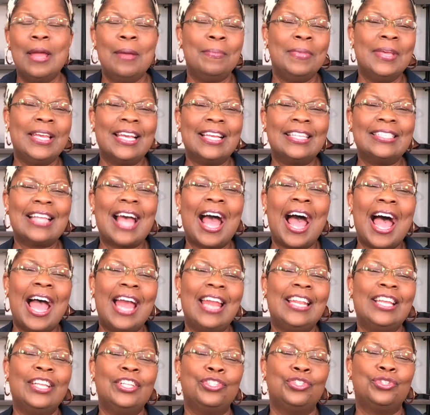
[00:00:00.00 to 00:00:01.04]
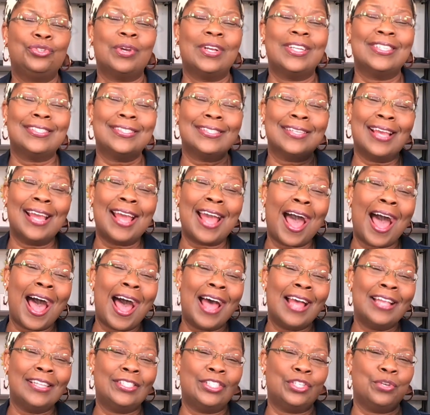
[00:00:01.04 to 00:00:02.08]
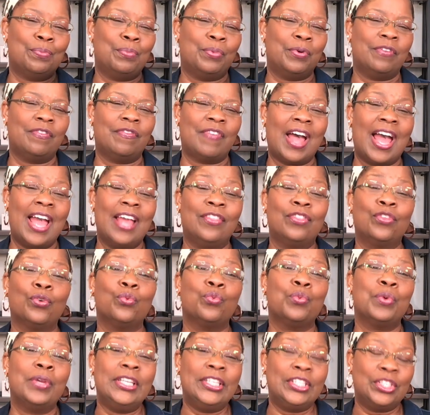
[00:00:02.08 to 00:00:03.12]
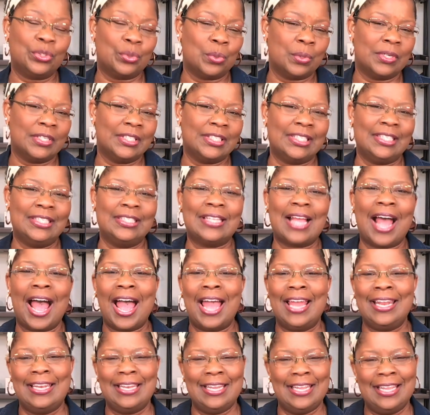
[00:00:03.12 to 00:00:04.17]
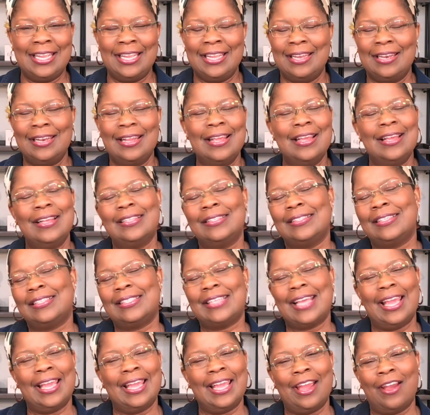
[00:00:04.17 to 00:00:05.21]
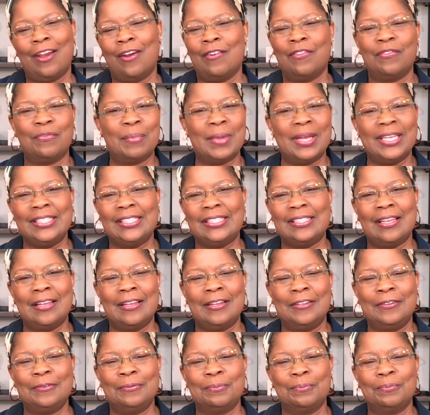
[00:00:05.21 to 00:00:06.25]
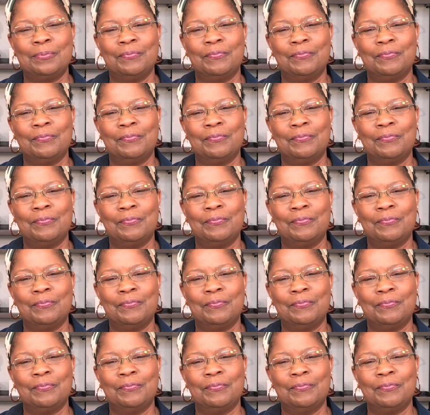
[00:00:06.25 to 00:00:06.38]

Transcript: because I didn't trust God to provide the resources I need to take care of my son.